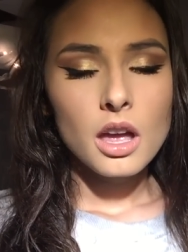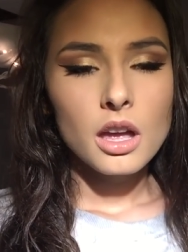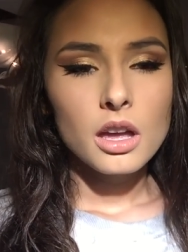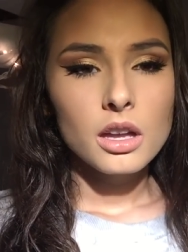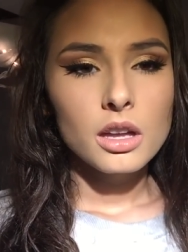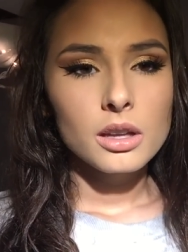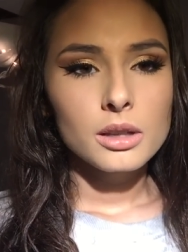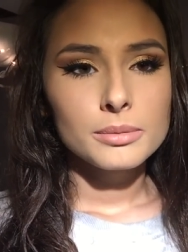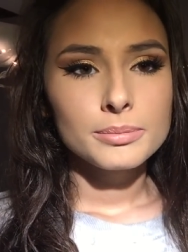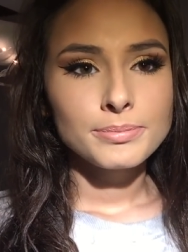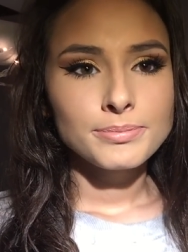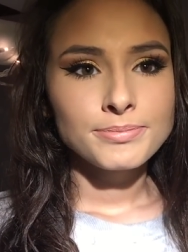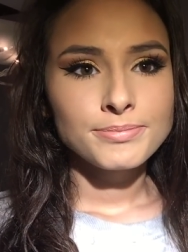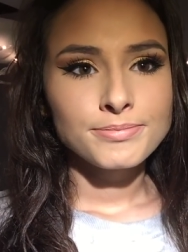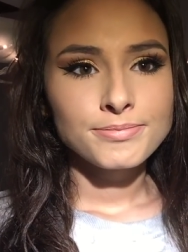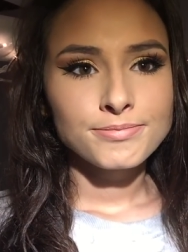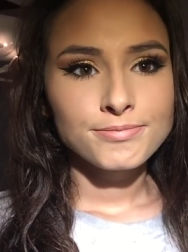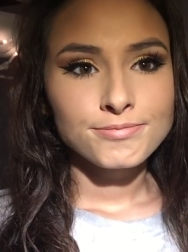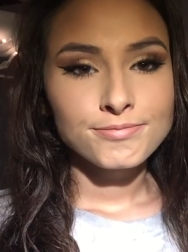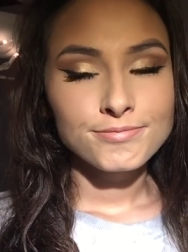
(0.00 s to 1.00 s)

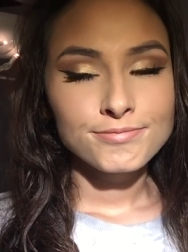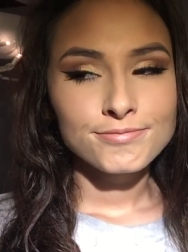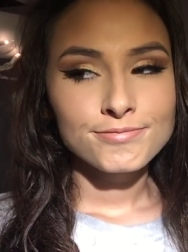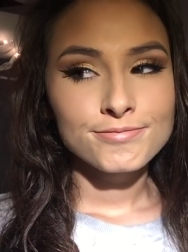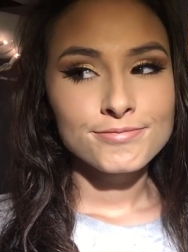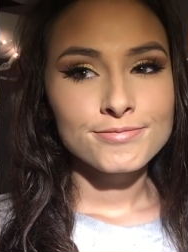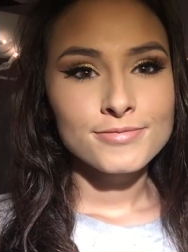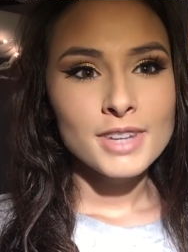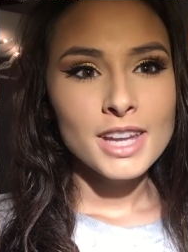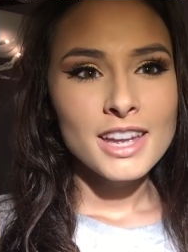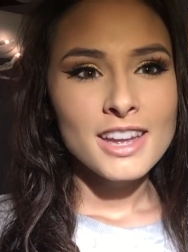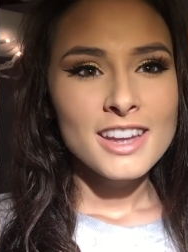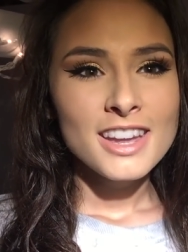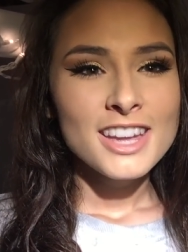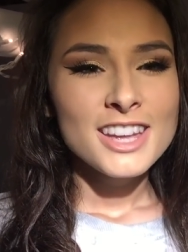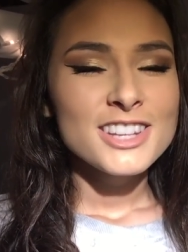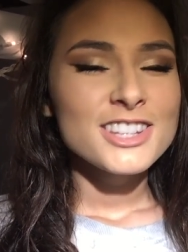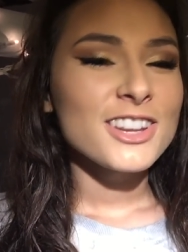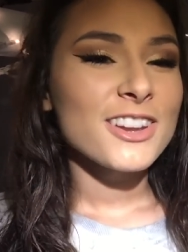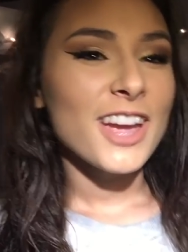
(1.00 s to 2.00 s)

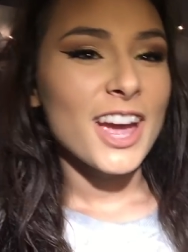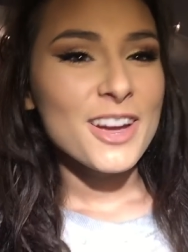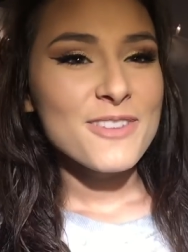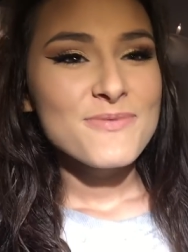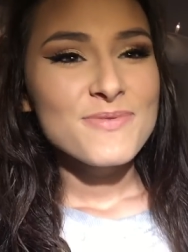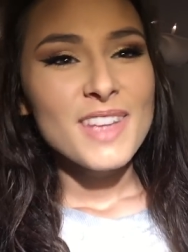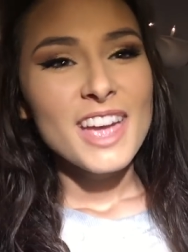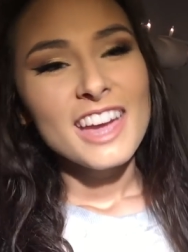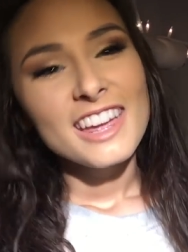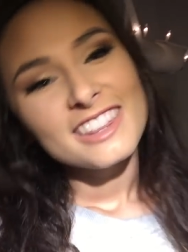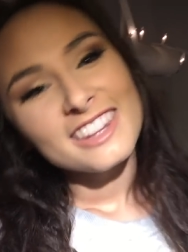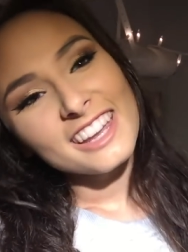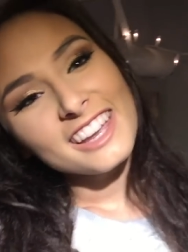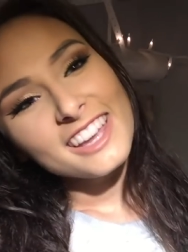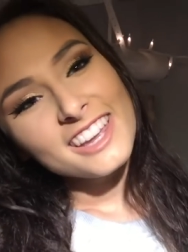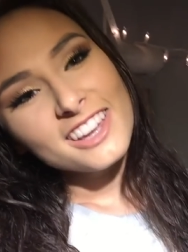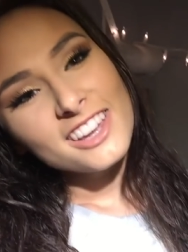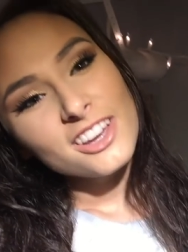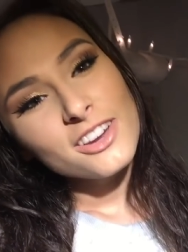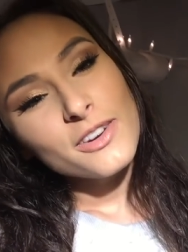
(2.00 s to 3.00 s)
So yeah,
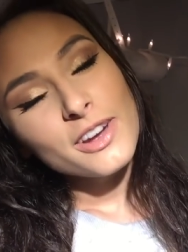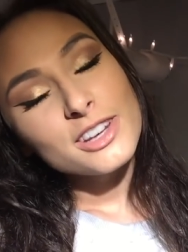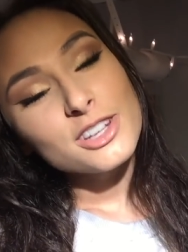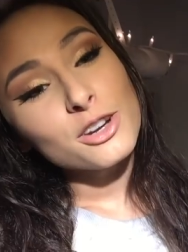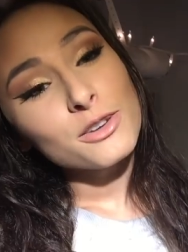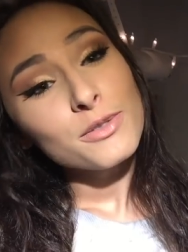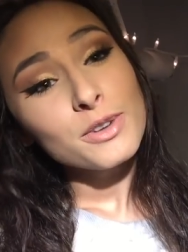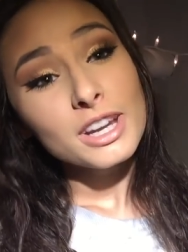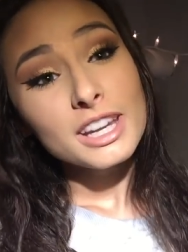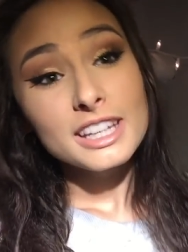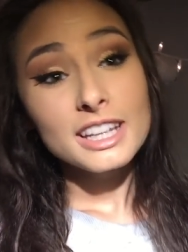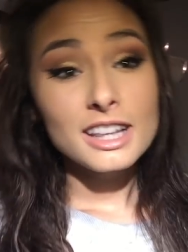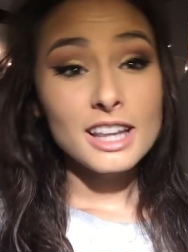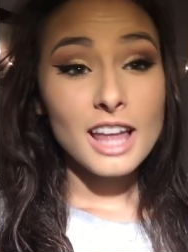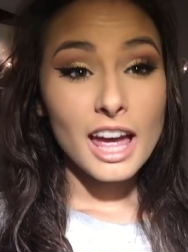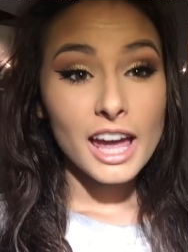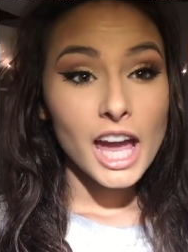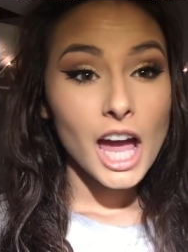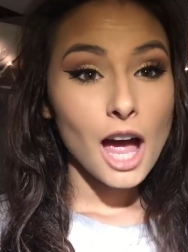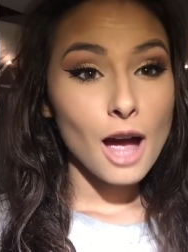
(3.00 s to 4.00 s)
thank you, and don't forget to
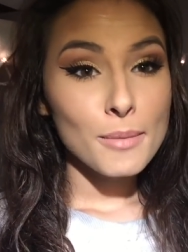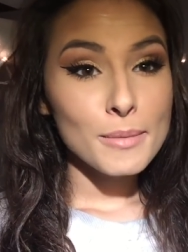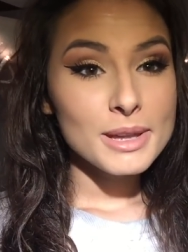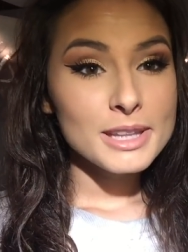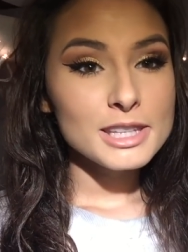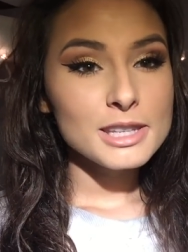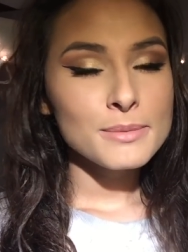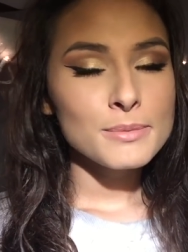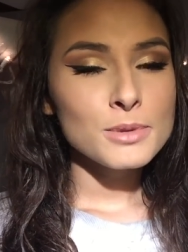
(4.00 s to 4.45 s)
like, comment,